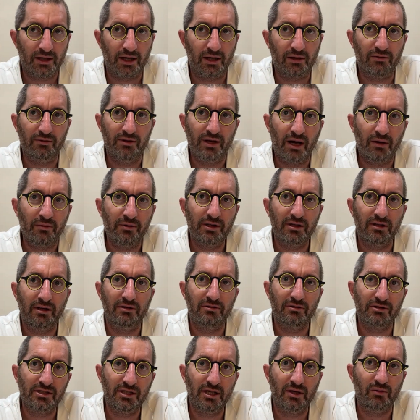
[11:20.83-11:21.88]
now we can
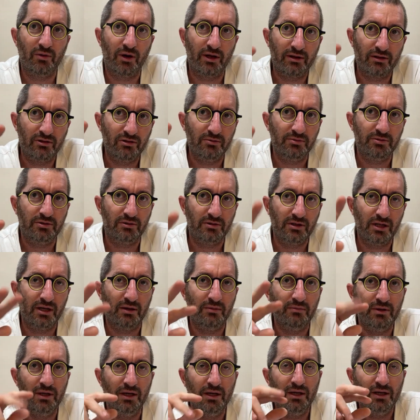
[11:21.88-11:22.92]
understand why the two psukim
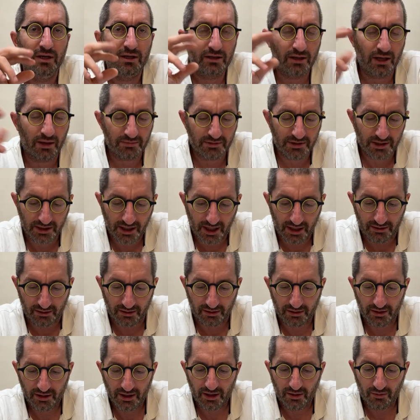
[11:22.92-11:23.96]
come together.
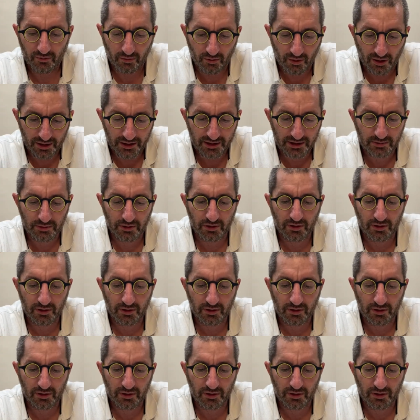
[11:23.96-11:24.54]
One is the